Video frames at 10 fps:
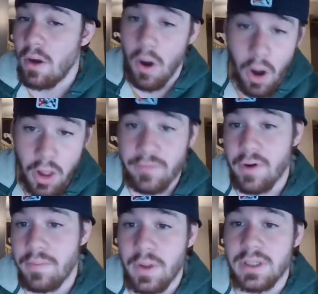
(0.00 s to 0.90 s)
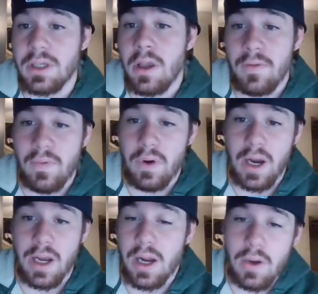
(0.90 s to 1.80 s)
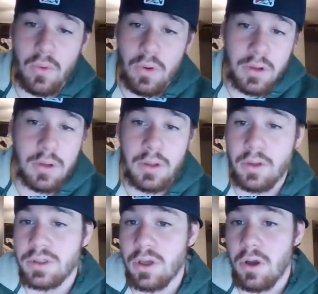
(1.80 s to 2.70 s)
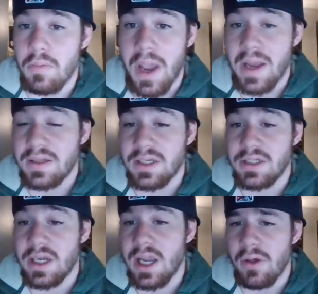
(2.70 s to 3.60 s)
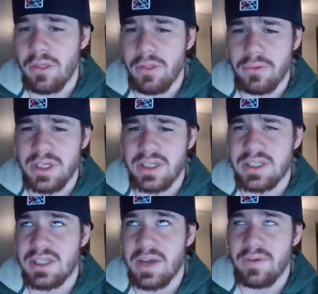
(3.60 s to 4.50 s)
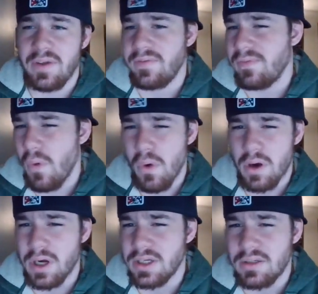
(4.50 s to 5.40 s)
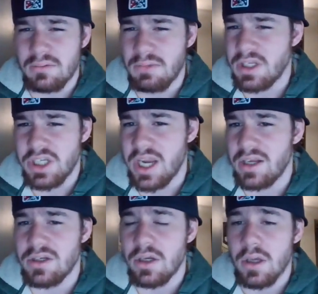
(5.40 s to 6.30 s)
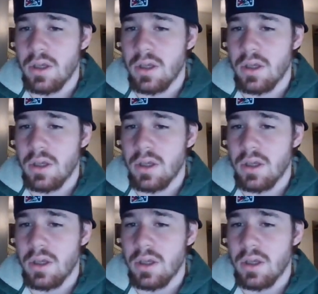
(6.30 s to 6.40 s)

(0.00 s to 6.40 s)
all of our plays, $4.99, or use the code Madness at checkout, $3.74 and change,